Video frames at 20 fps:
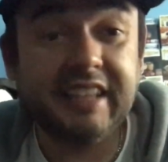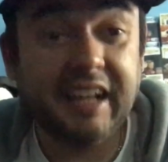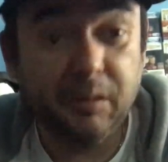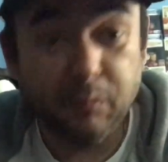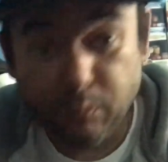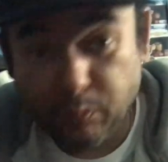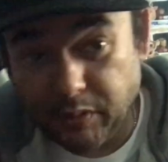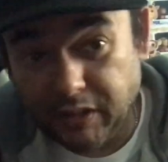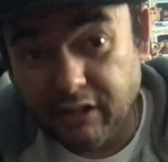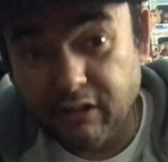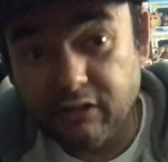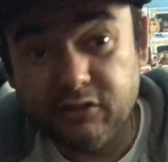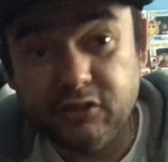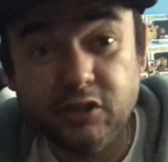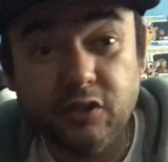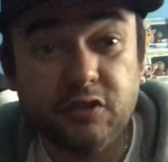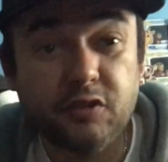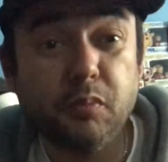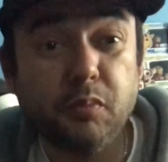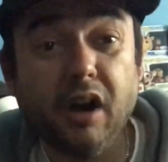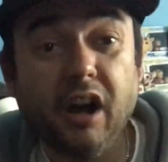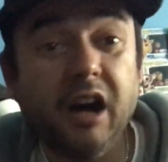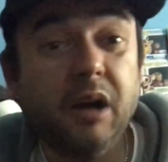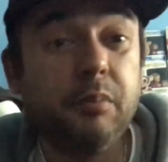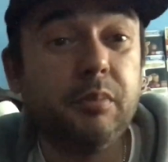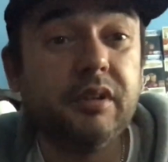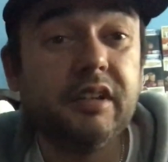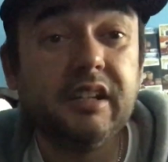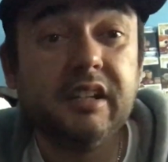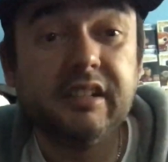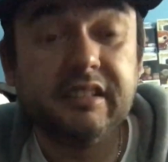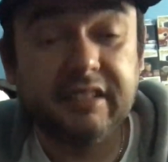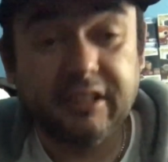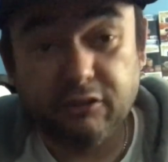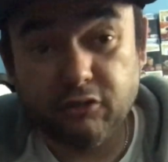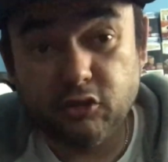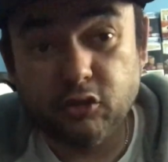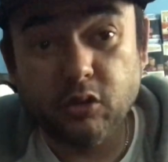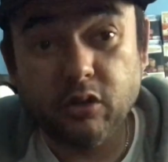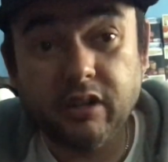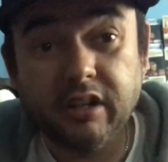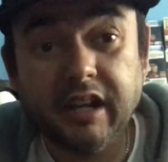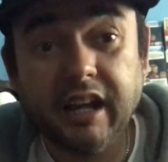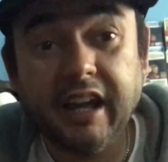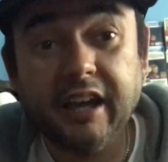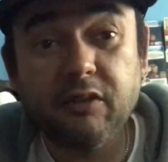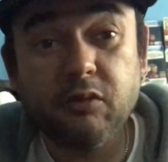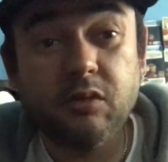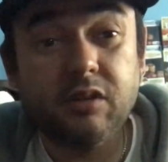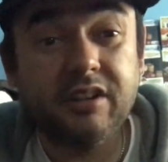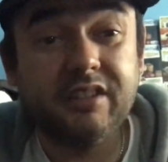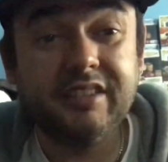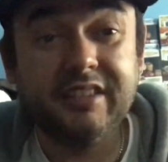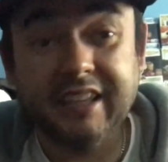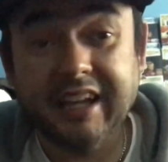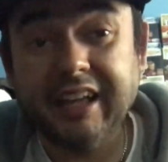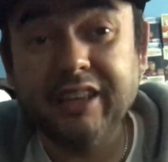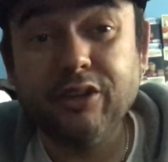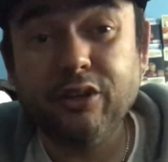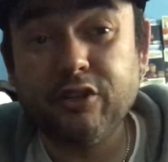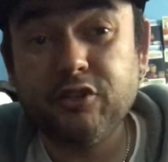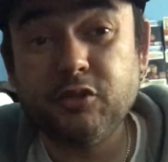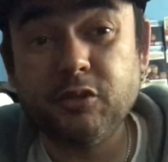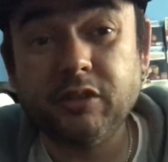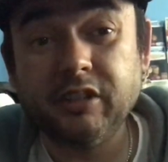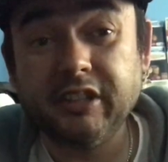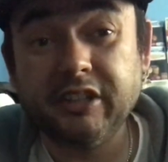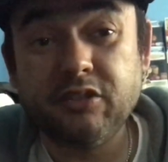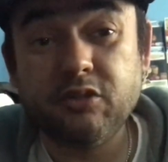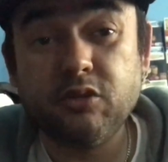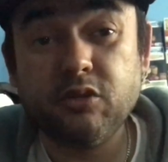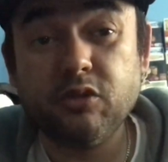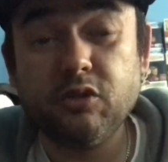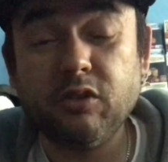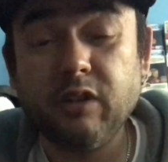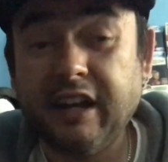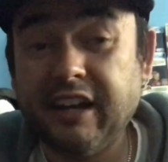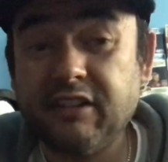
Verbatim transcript: That Beetlejuice pop, the tour guide one, that looks really cool.